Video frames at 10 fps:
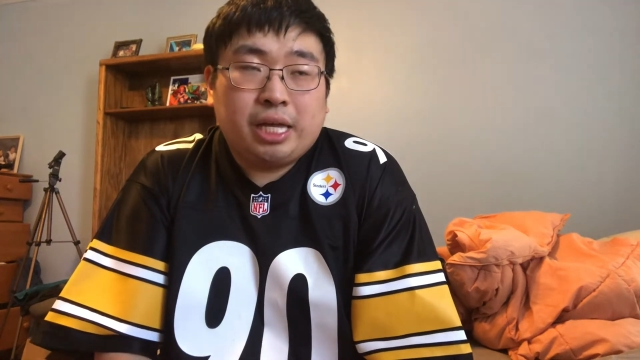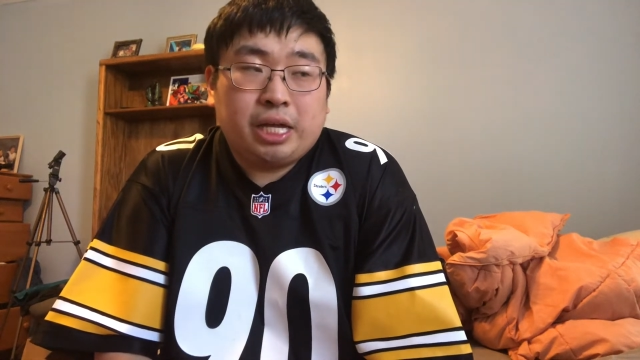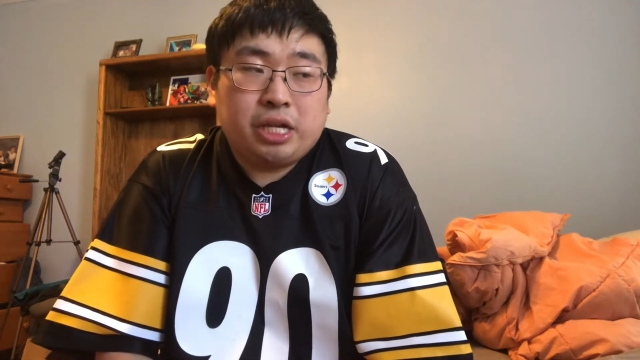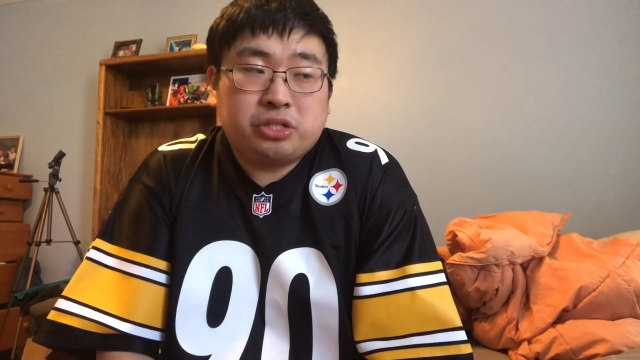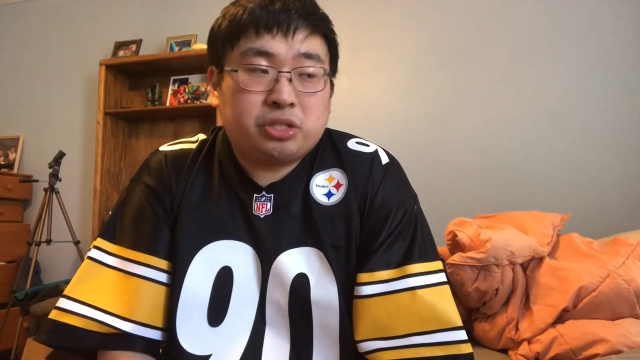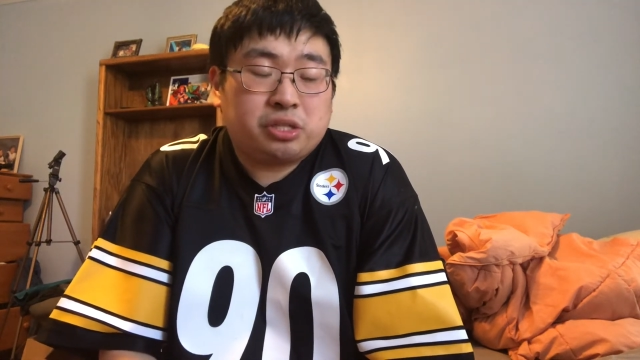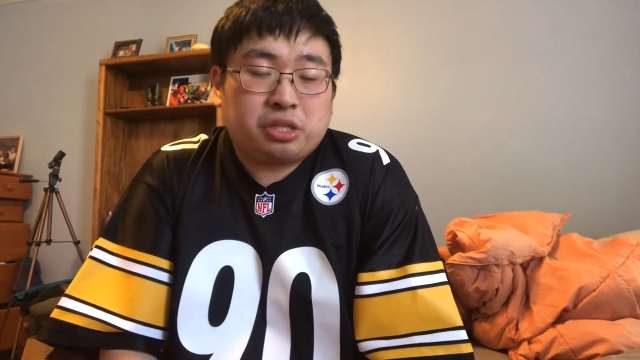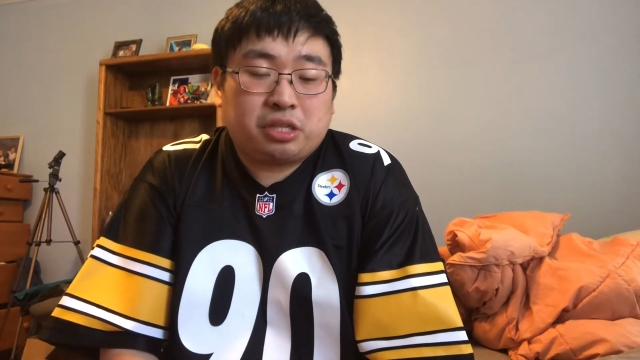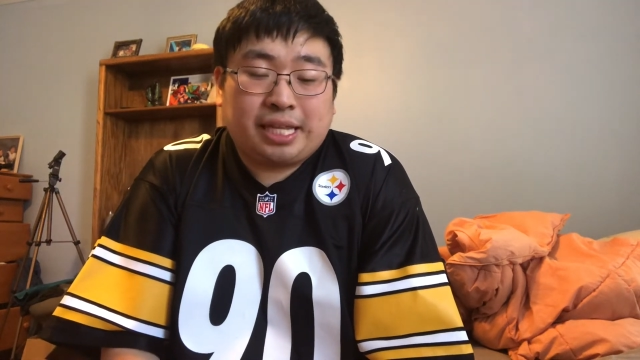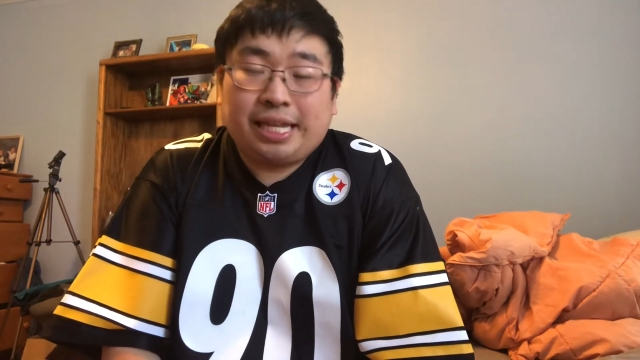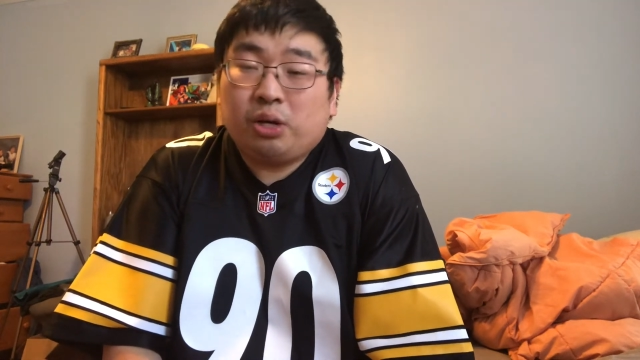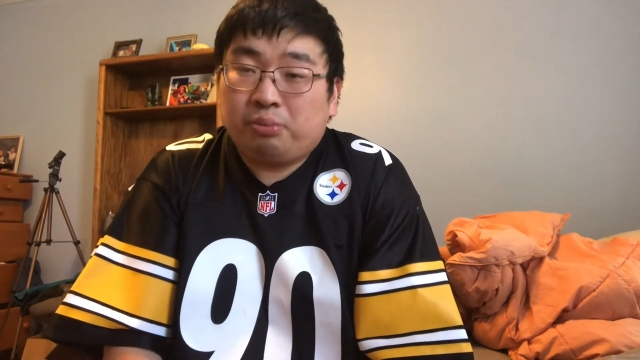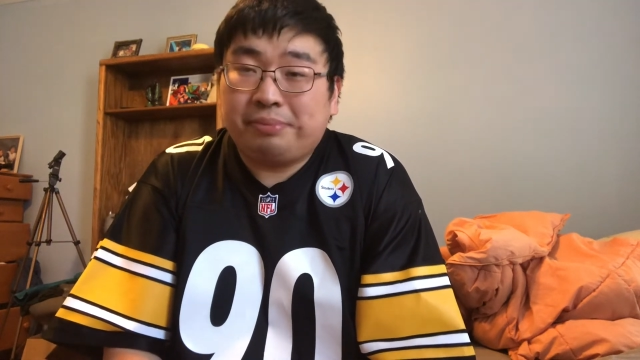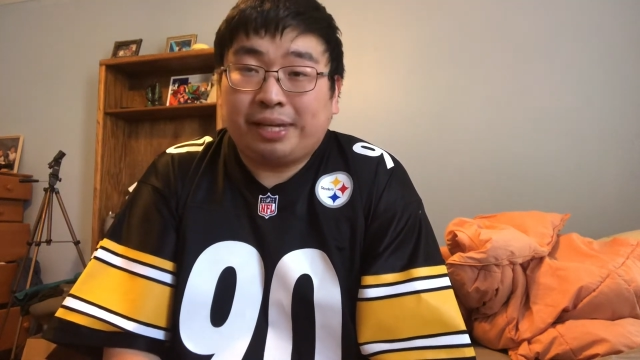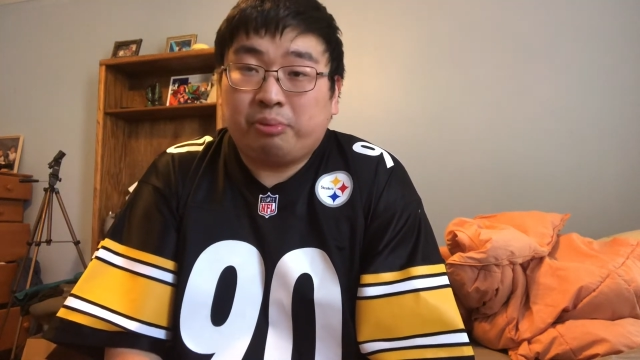it just killed
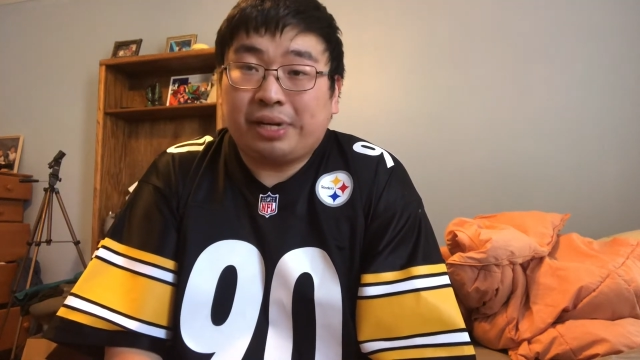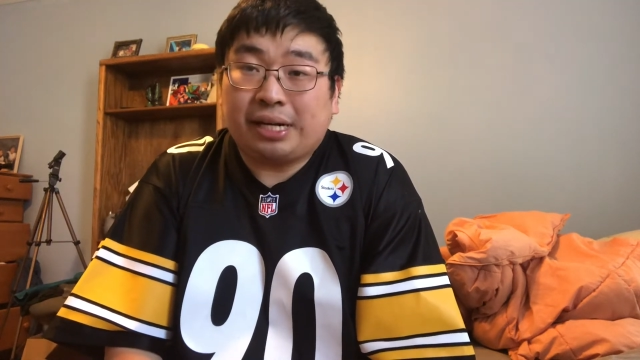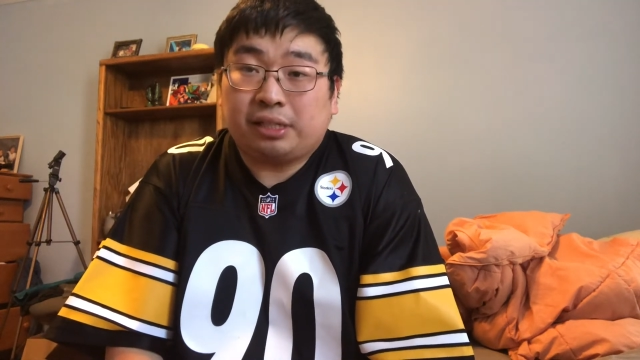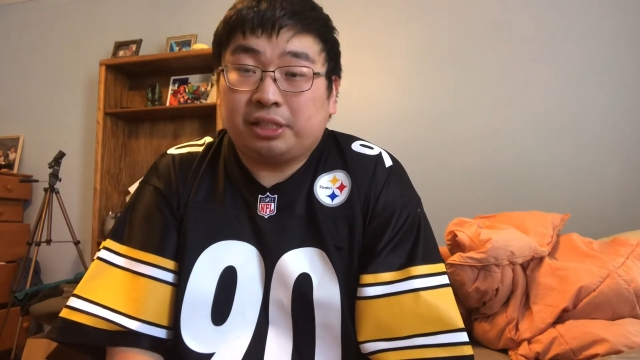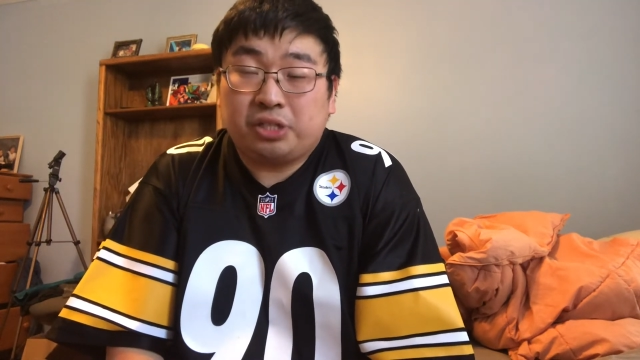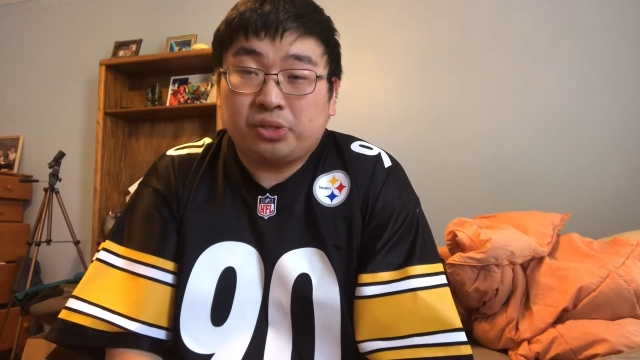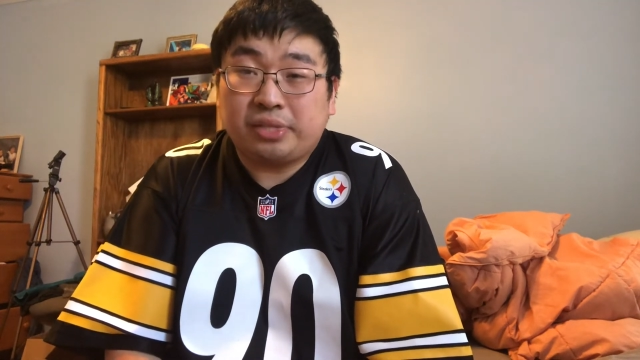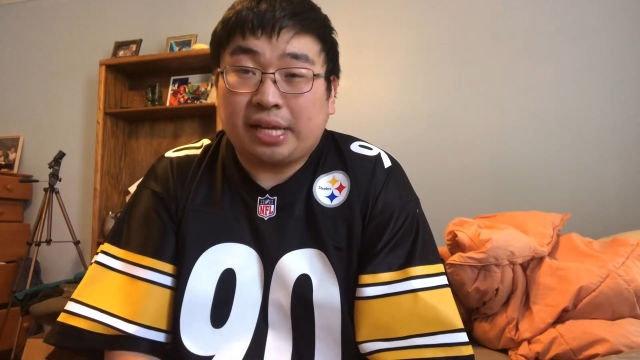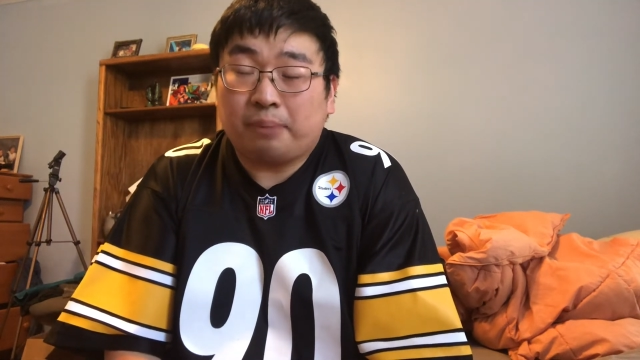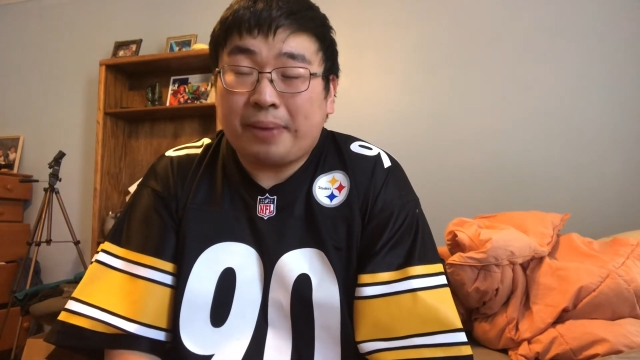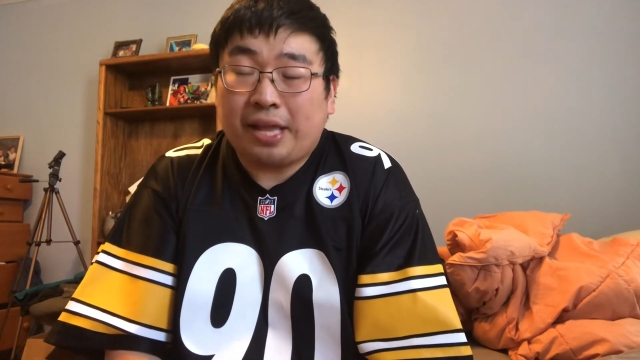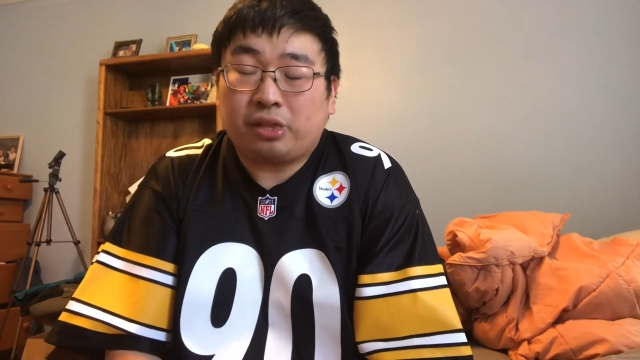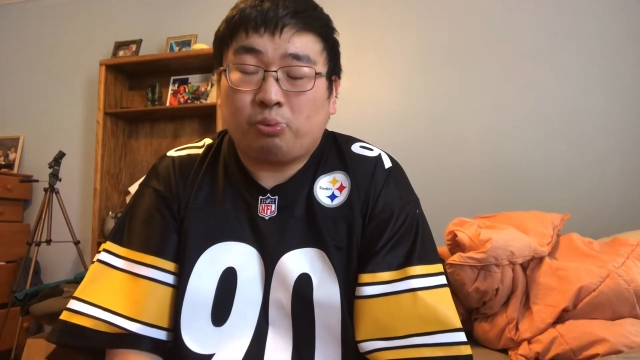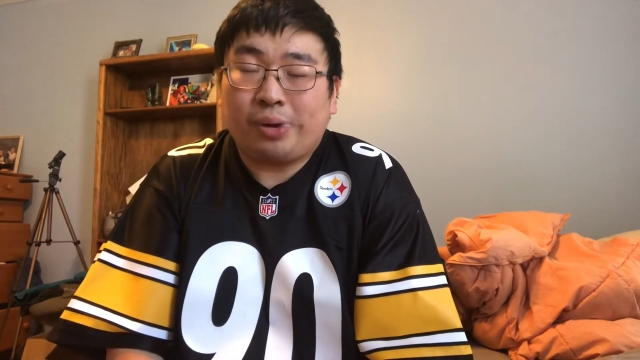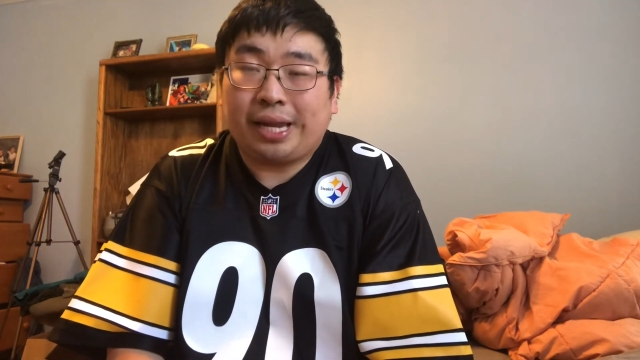me when I heard the news that he passed
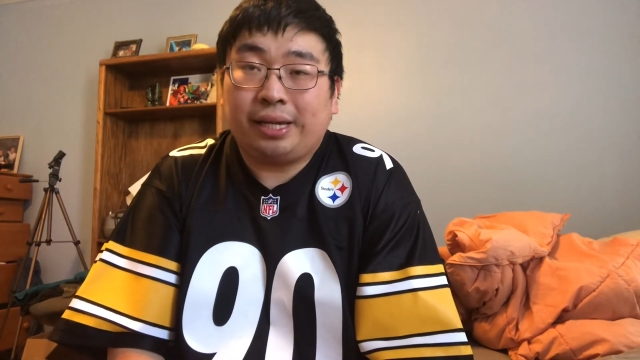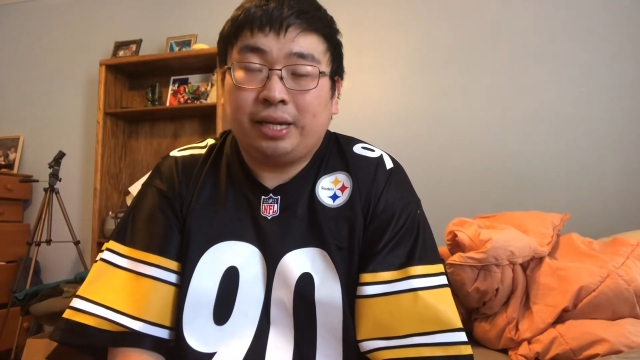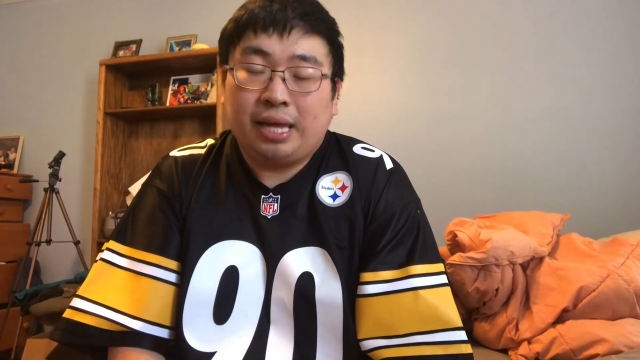away.